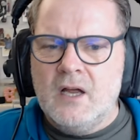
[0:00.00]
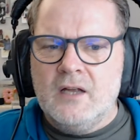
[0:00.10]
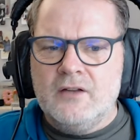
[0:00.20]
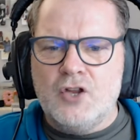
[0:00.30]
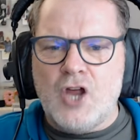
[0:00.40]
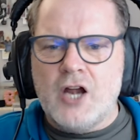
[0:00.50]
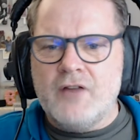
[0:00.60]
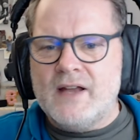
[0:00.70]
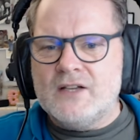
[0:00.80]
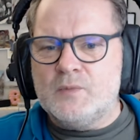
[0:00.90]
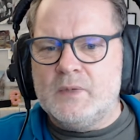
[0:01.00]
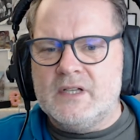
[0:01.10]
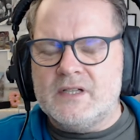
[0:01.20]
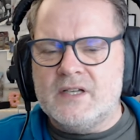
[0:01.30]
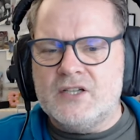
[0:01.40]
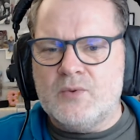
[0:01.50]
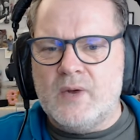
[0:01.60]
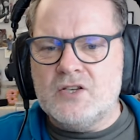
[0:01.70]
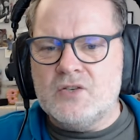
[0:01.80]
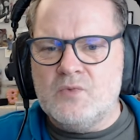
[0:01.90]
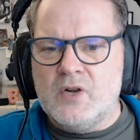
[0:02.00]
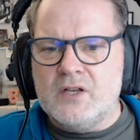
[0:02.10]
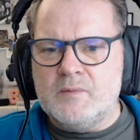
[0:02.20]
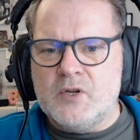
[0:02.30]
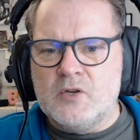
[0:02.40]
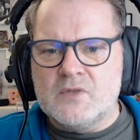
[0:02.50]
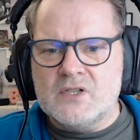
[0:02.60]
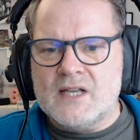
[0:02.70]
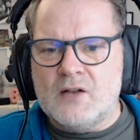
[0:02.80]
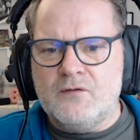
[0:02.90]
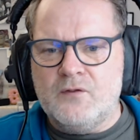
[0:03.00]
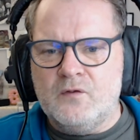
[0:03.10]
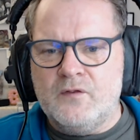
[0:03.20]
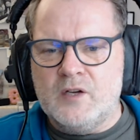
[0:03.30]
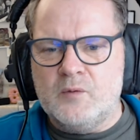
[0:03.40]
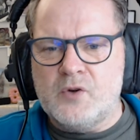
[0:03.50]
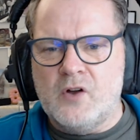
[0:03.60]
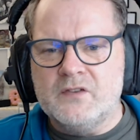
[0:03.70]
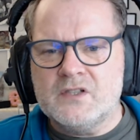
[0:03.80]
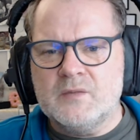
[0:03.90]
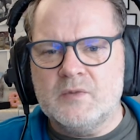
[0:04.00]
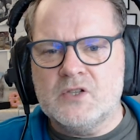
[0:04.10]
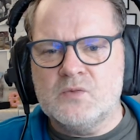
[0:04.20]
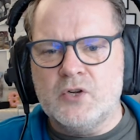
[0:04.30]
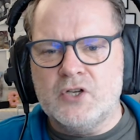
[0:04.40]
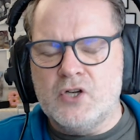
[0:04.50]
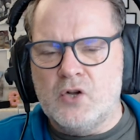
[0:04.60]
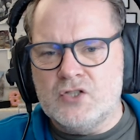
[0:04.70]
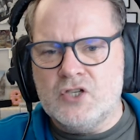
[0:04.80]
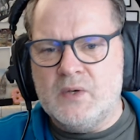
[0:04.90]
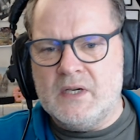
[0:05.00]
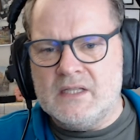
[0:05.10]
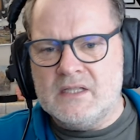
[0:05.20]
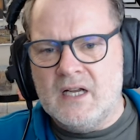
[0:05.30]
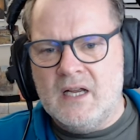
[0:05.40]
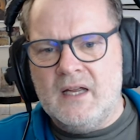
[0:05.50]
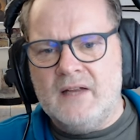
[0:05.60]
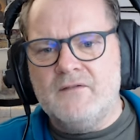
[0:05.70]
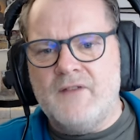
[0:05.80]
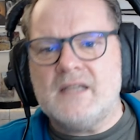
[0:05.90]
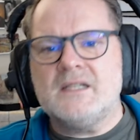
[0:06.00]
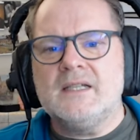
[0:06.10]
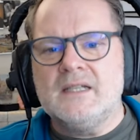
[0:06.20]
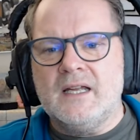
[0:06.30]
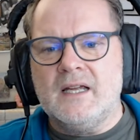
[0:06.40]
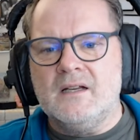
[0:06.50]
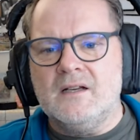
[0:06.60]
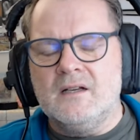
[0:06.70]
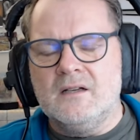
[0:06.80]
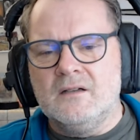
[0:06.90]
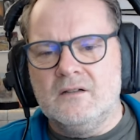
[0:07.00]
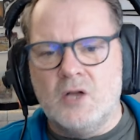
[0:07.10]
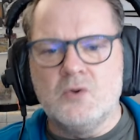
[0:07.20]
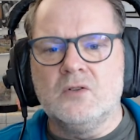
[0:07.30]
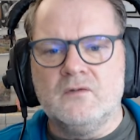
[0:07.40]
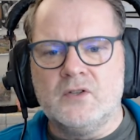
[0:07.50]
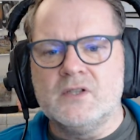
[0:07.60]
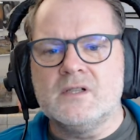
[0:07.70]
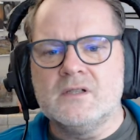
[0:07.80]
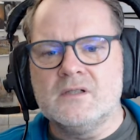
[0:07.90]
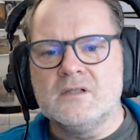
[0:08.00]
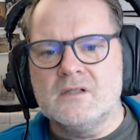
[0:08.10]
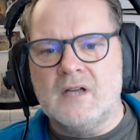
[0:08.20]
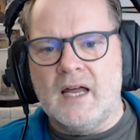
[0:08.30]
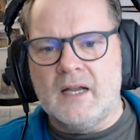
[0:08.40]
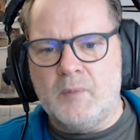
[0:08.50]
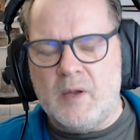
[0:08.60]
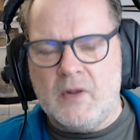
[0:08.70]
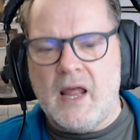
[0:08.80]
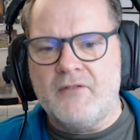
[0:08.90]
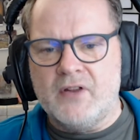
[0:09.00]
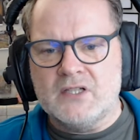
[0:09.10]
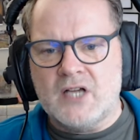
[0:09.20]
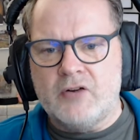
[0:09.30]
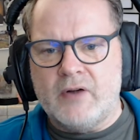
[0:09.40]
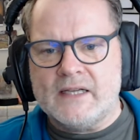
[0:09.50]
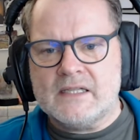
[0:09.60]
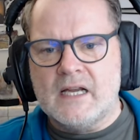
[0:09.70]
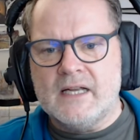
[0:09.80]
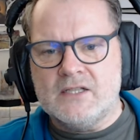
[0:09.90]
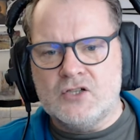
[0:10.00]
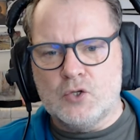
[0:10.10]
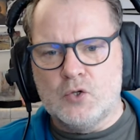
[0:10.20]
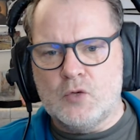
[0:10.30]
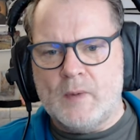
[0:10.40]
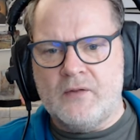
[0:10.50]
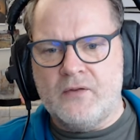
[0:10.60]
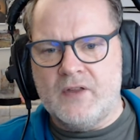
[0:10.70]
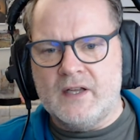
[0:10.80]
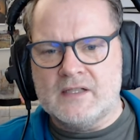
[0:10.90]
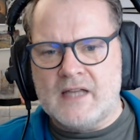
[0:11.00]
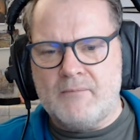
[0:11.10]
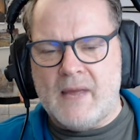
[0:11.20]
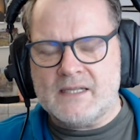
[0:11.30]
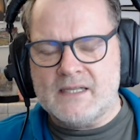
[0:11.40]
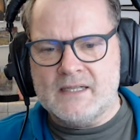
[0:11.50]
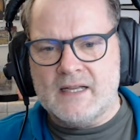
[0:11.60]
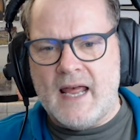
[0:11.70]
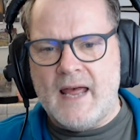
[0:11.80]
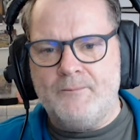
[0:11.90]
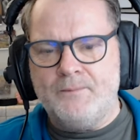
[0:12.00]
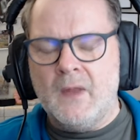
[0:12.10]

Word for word: you kind of end up in this situation where it becomes a self fulfilling prophecy because what you're not doing is investing in local voices and people having a direct say to talk about the things that matter to them.